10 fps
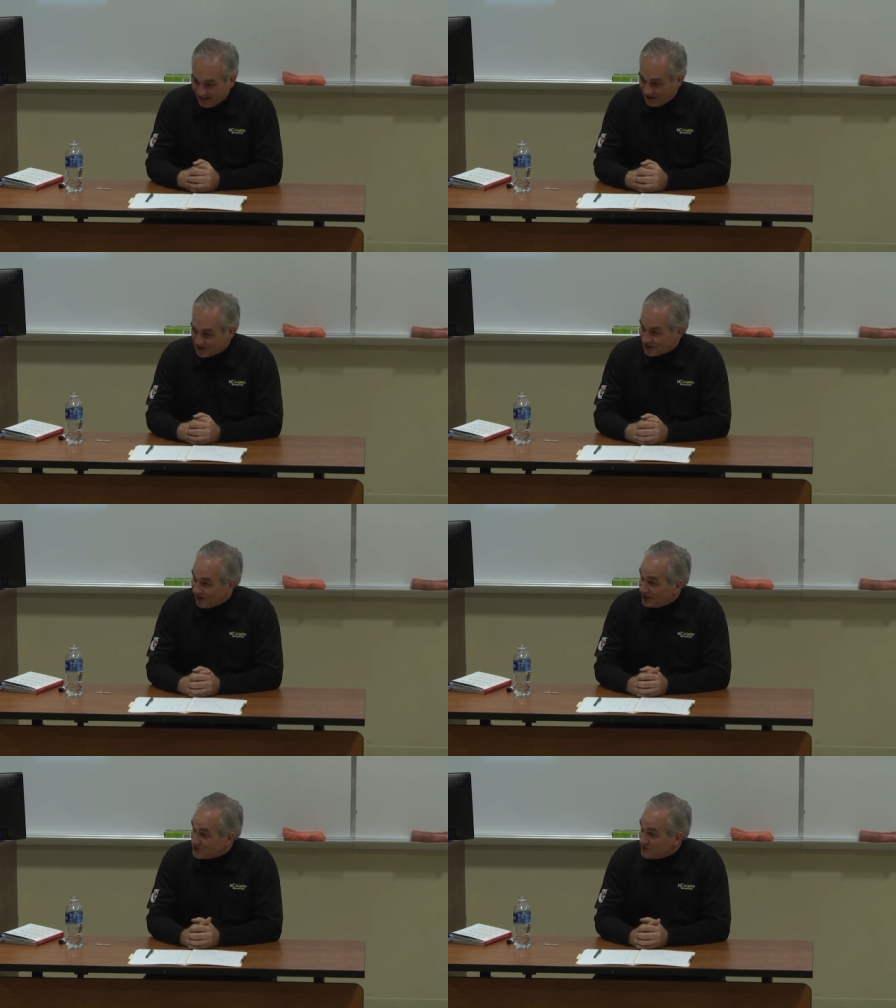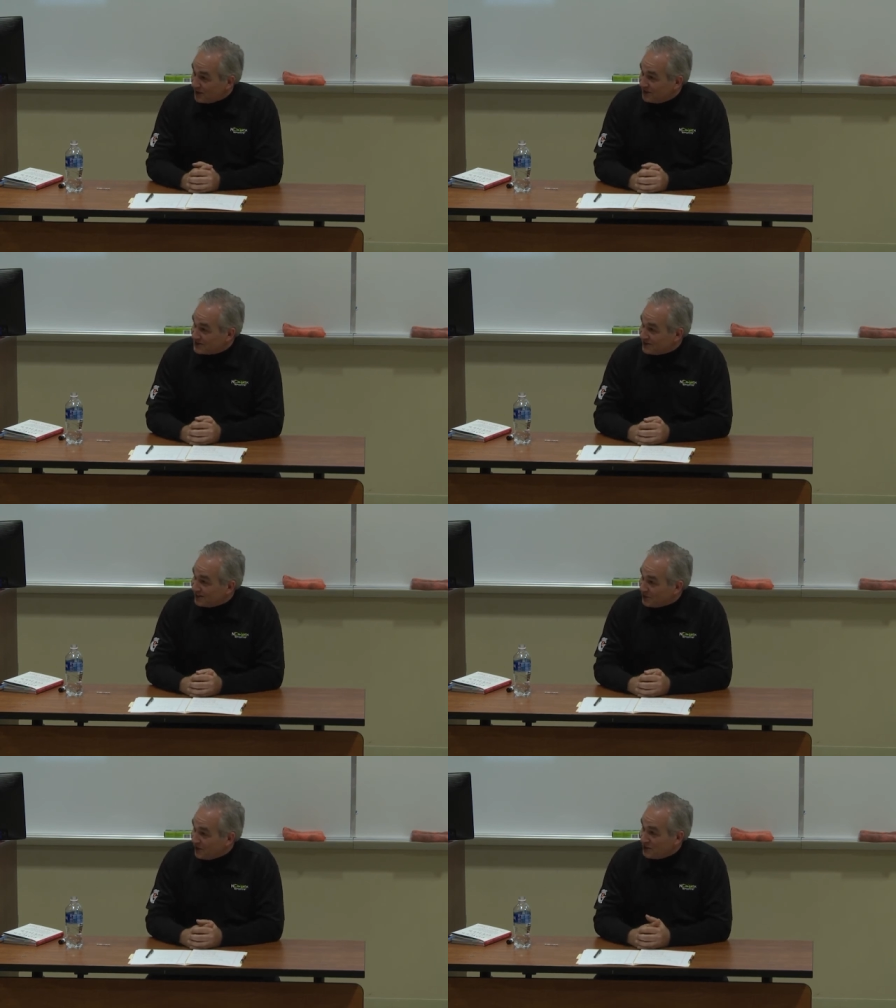it was a great experience
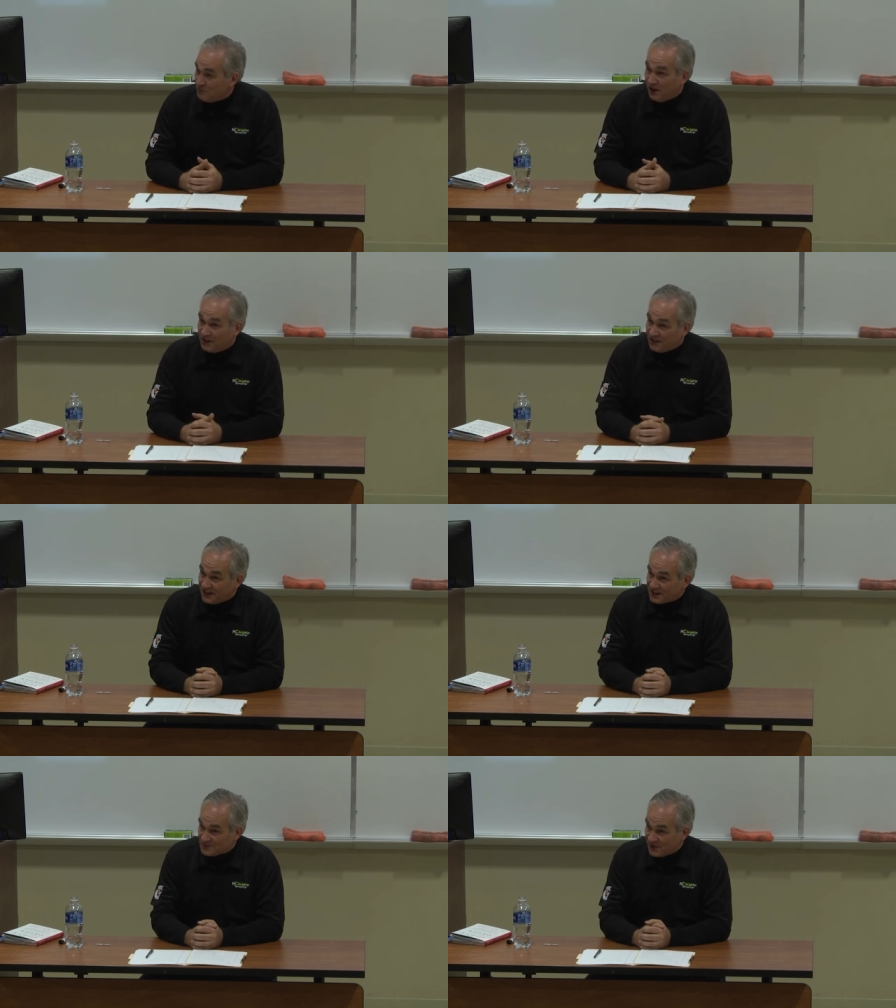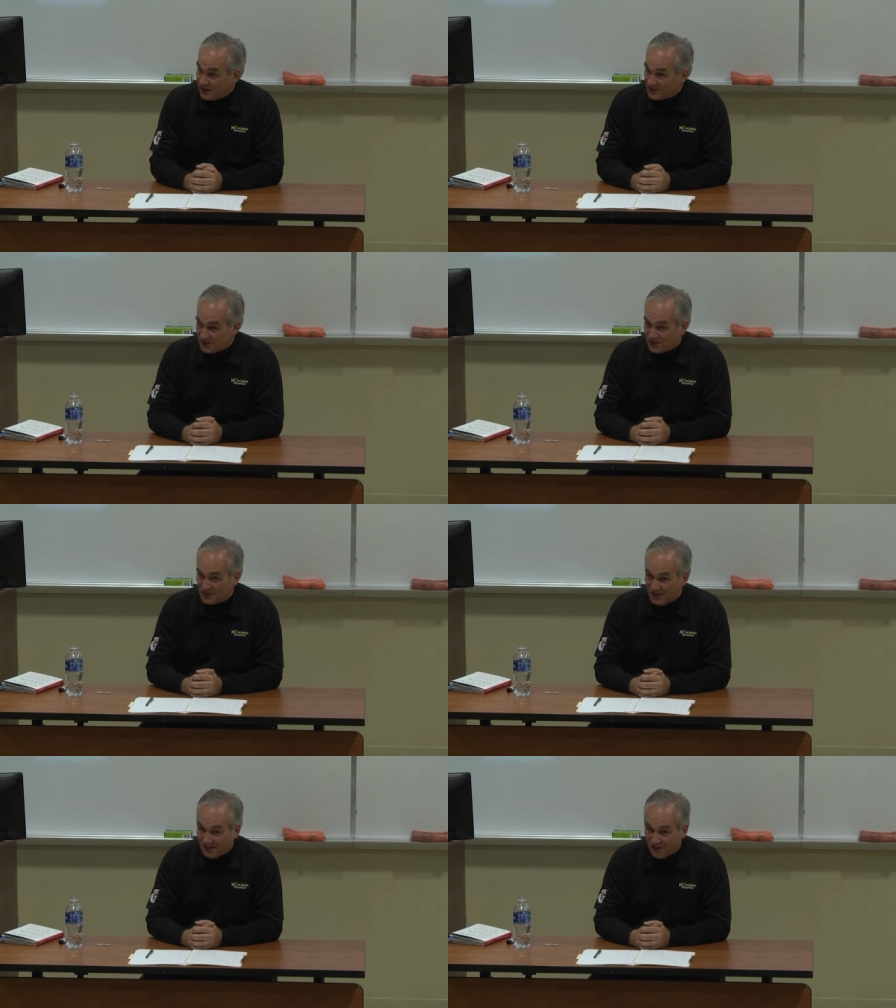and quite a bonding experience
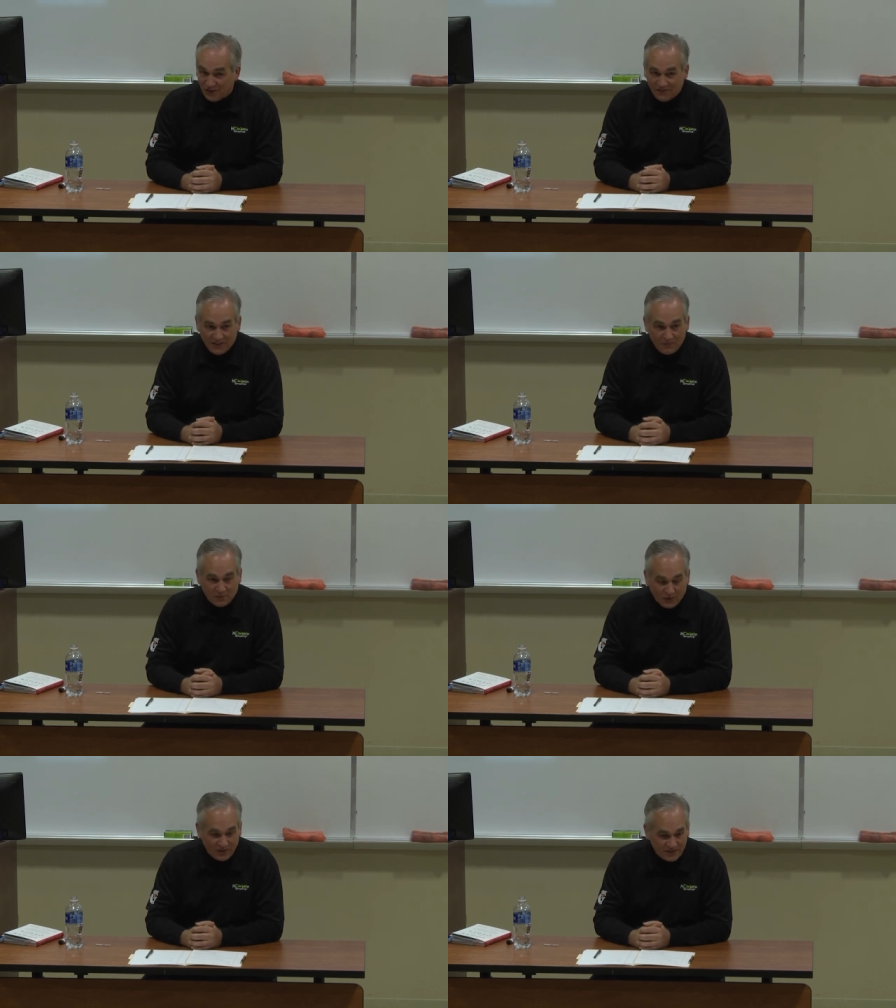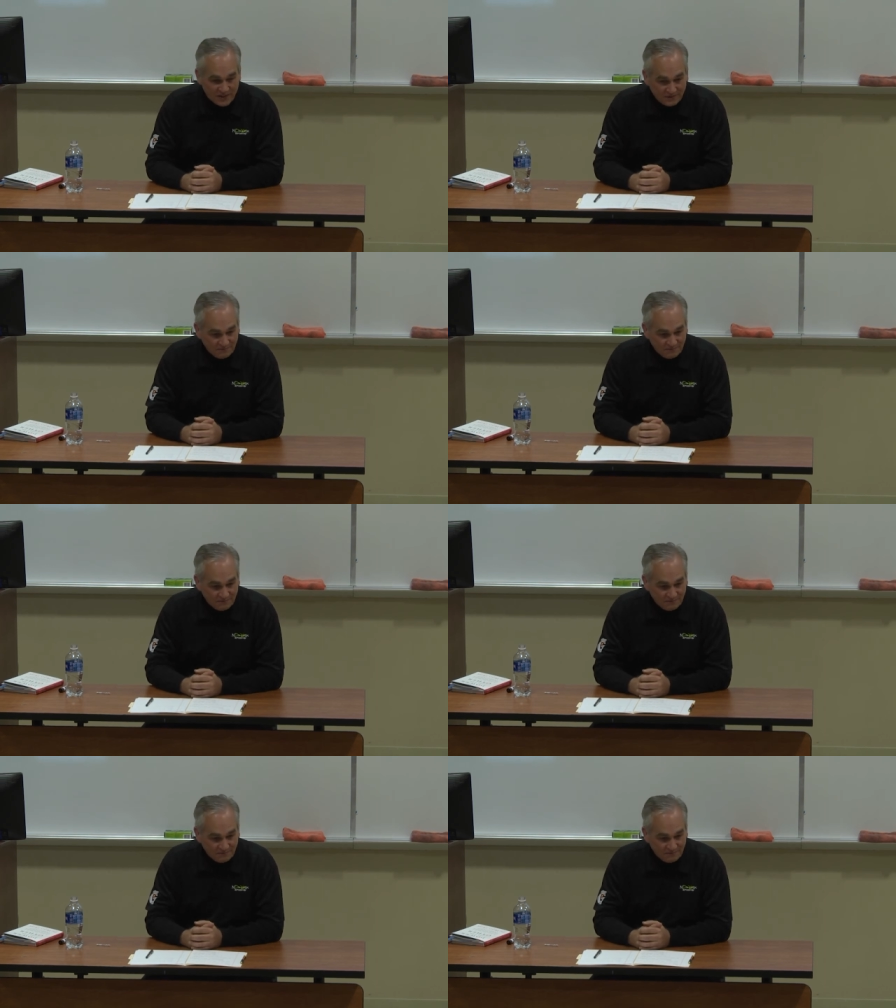with uh, all of the employees.